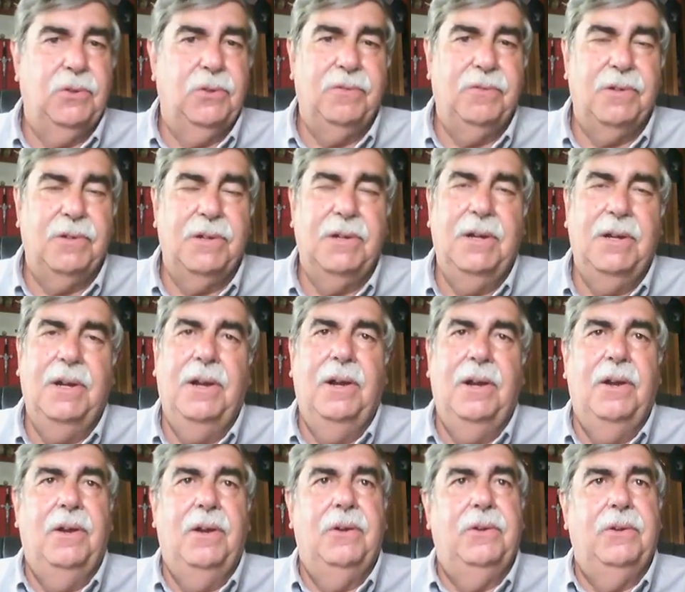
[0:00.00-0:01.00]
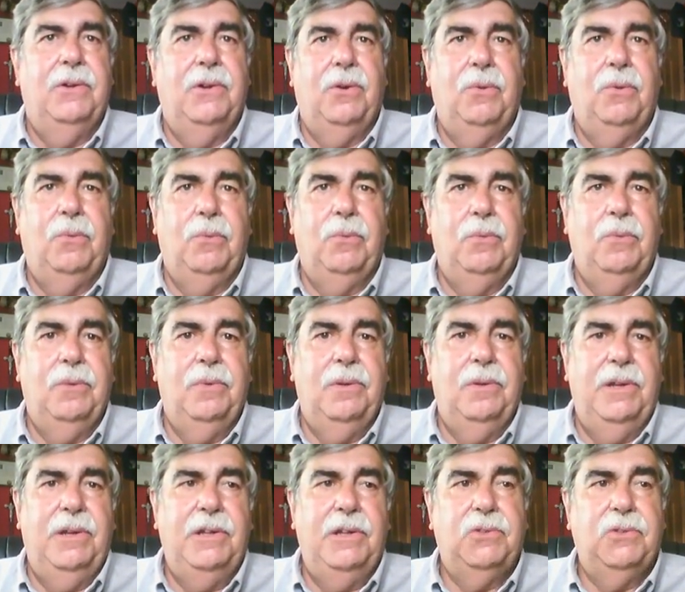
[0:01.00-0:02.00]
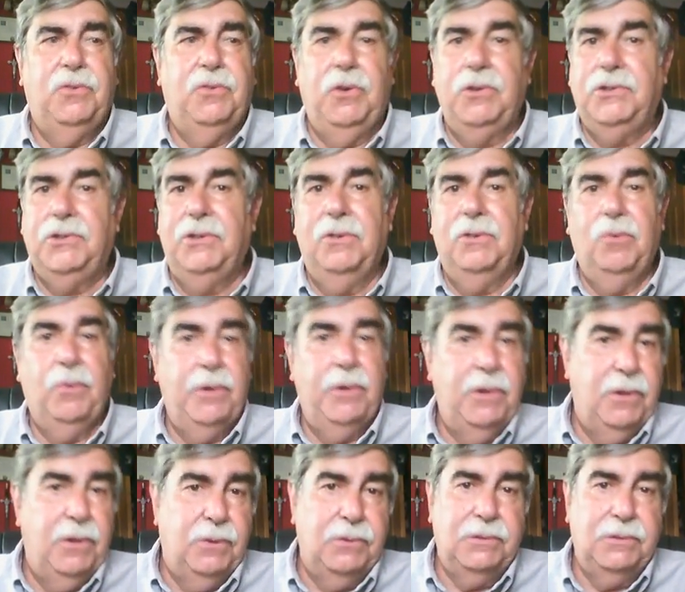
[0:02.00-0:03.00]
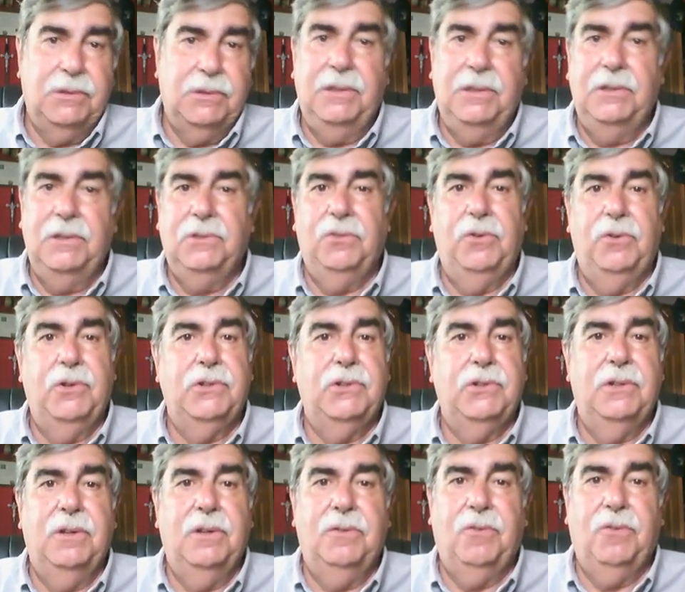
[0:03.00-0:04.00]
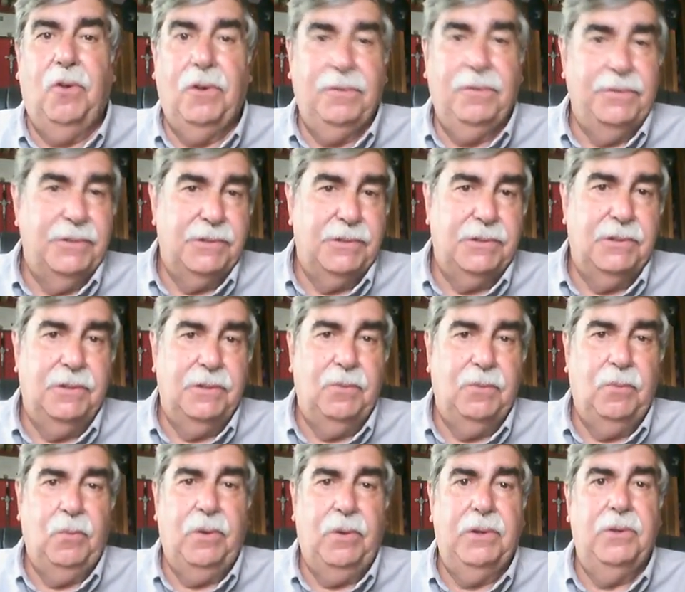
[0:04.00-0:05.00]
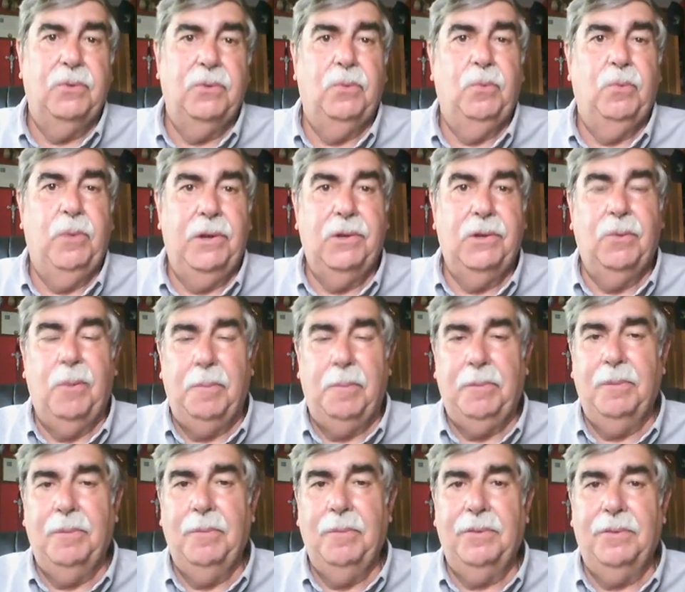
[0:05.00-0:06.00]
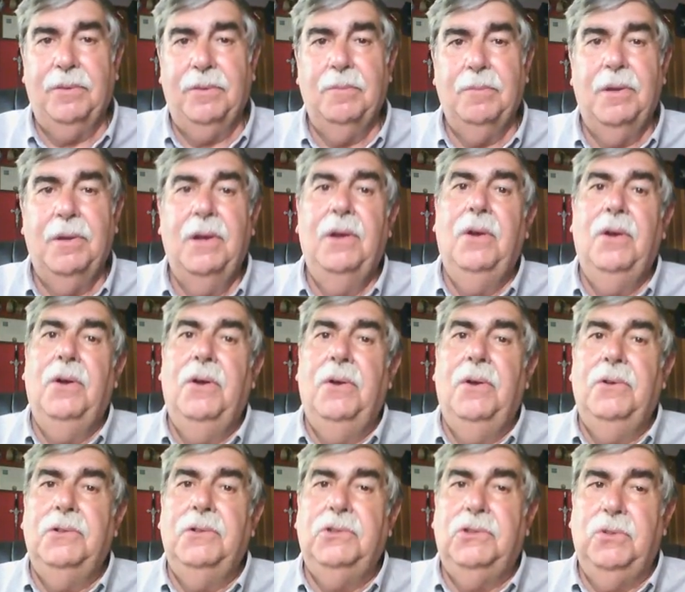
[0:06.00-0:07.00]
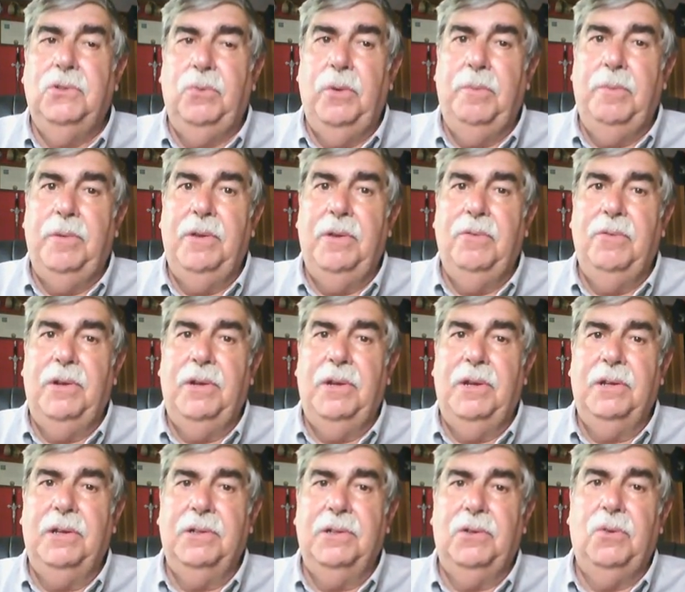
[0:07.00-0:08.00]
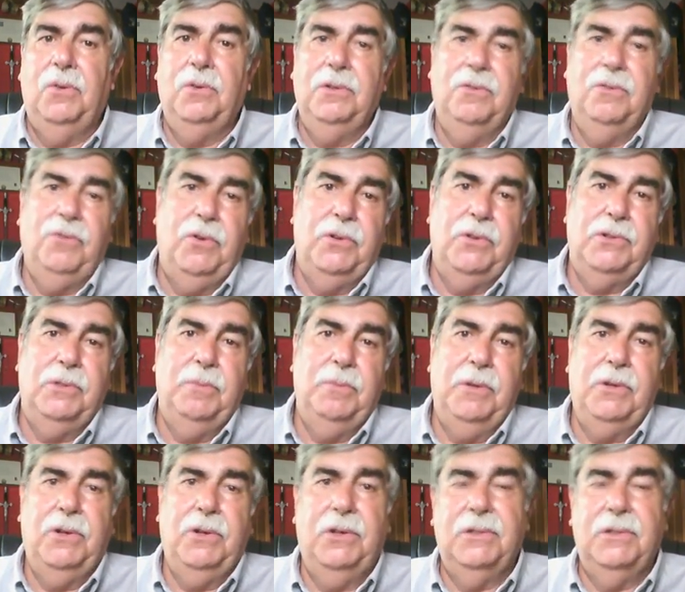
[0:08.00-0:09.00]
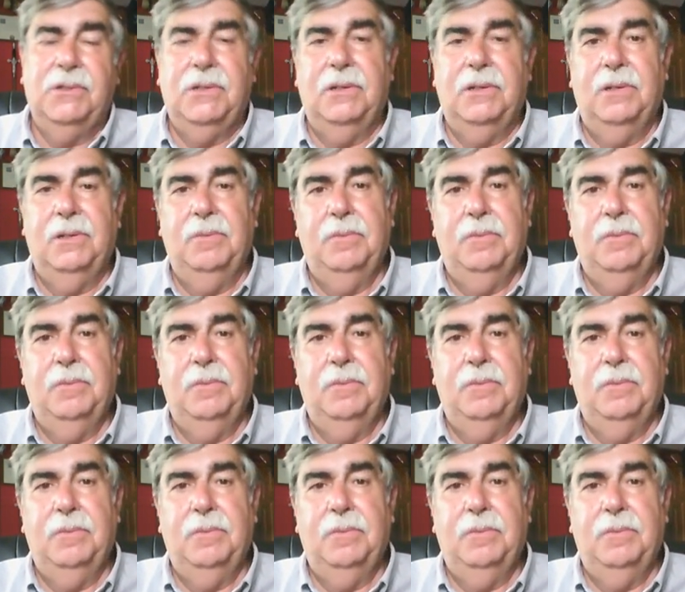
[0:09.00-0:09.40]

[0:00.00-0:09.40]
over, you know, each version of Windows and each version of Office and when to implement them. Should we be running an older version because